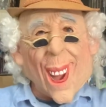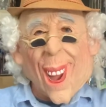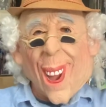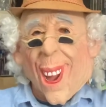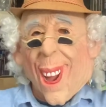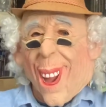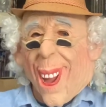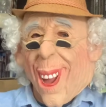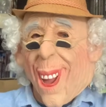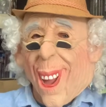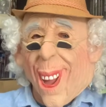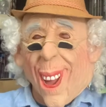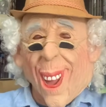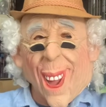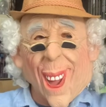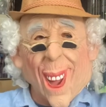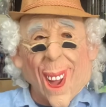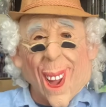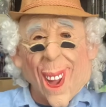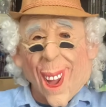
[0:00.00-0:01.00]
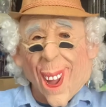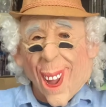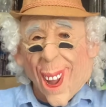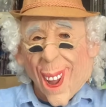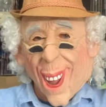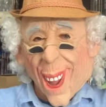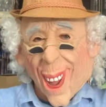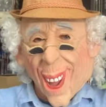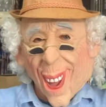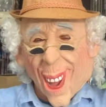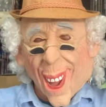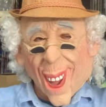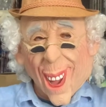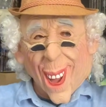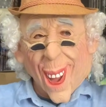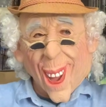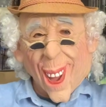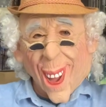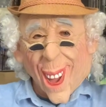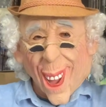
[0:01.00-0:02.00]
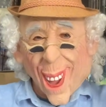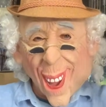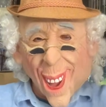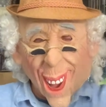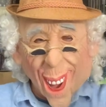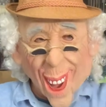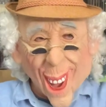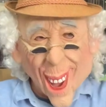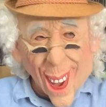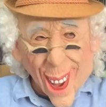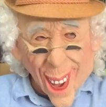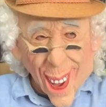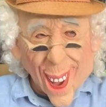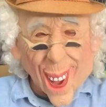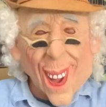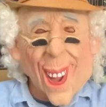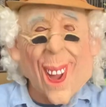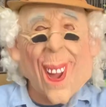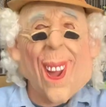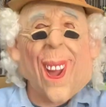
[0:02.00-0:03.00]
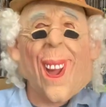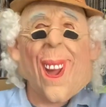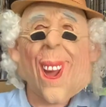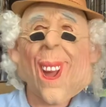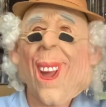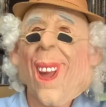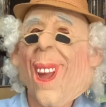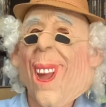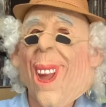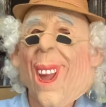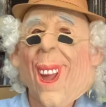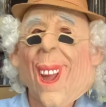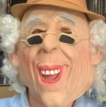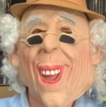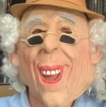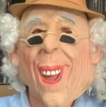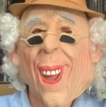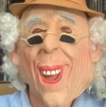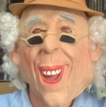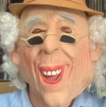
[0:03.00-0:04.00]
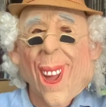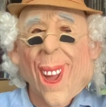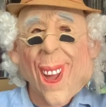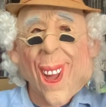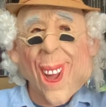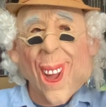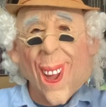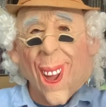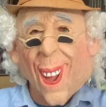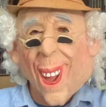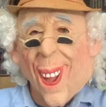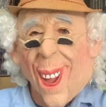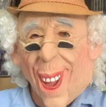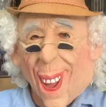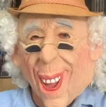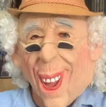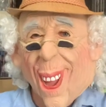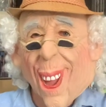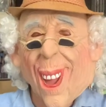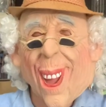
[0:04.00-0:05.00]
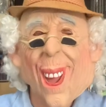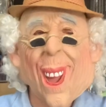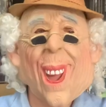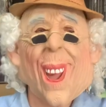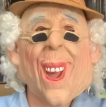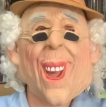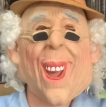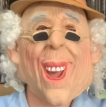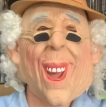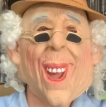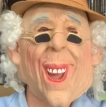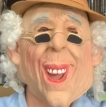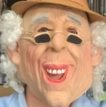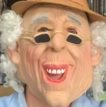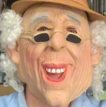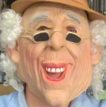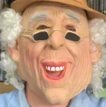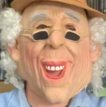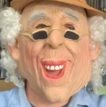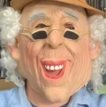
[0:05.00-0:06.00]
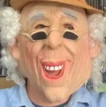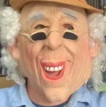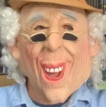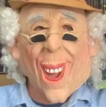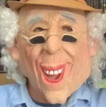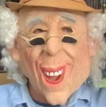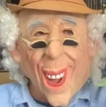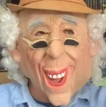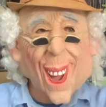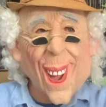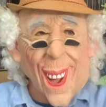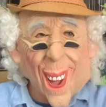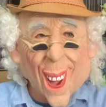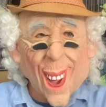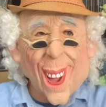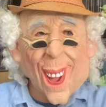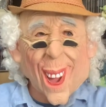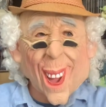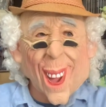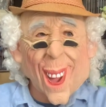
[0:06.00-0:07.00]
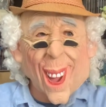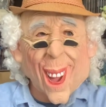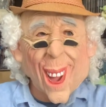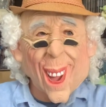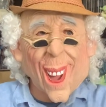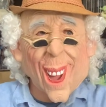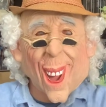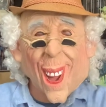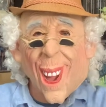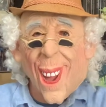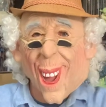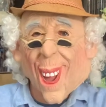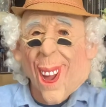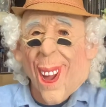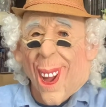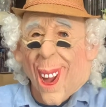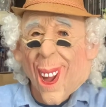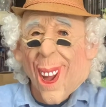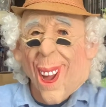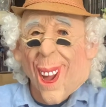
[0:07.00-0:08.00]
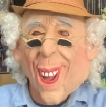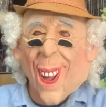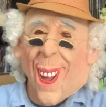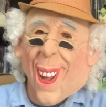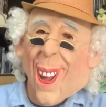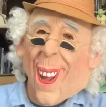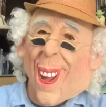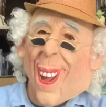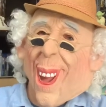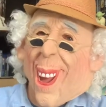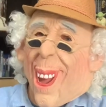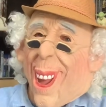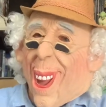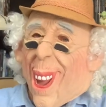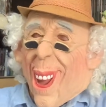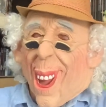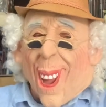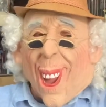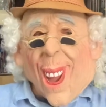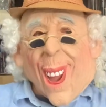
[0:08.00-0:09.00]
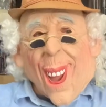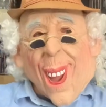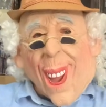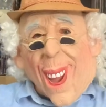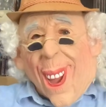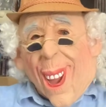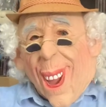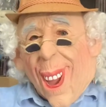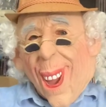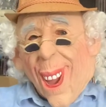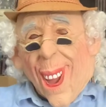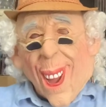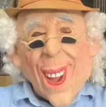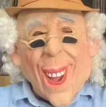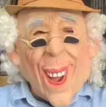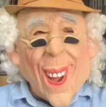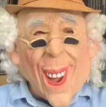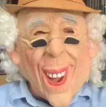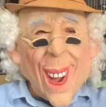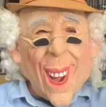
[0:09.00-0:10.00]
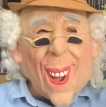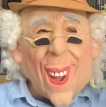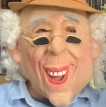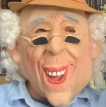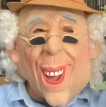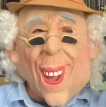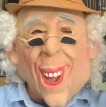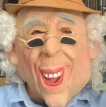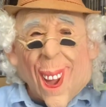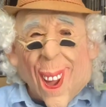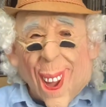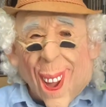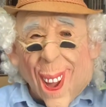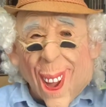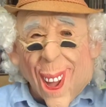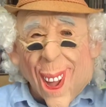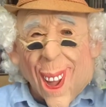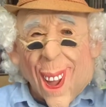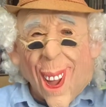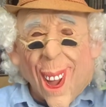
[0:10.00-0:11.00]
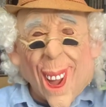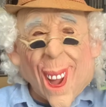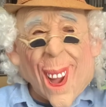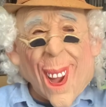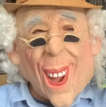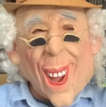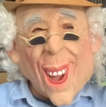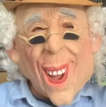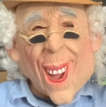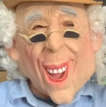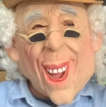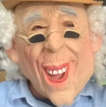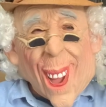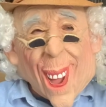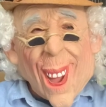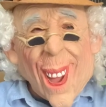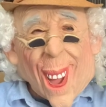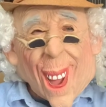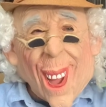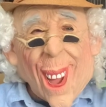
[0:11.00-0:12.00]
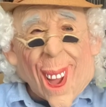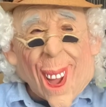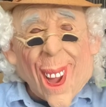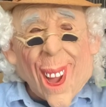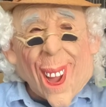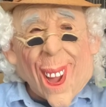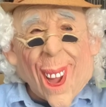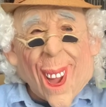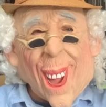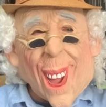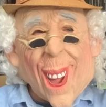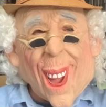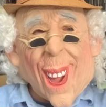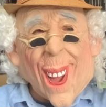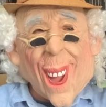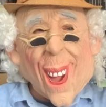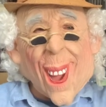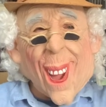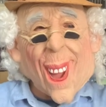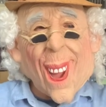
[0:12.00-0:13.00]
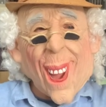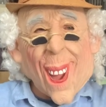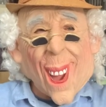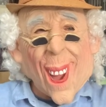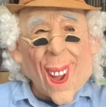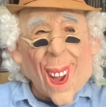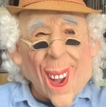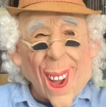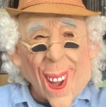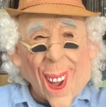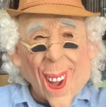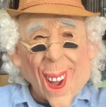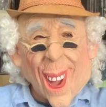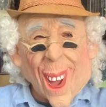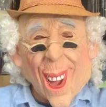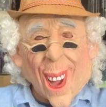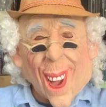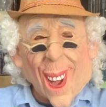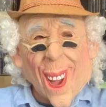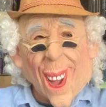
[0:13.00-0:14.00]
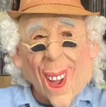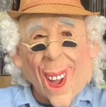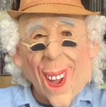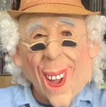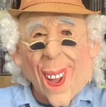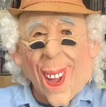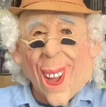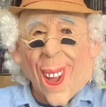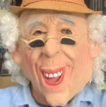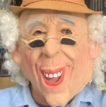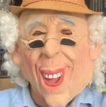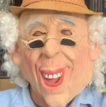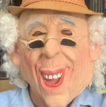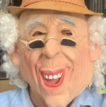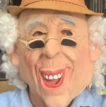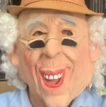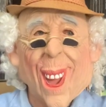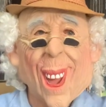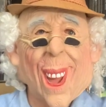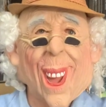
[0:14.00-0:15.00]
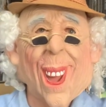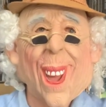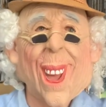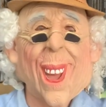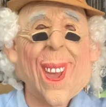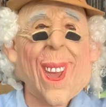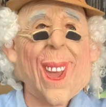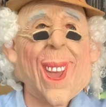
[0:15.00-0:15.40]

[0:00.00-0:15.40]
And yeah, they they get Christina. They deal with Comanches, and who survives at the end? I won't spoil this. But yeah, I wished. Um, let's see, Sergio Leone had directed this or uh,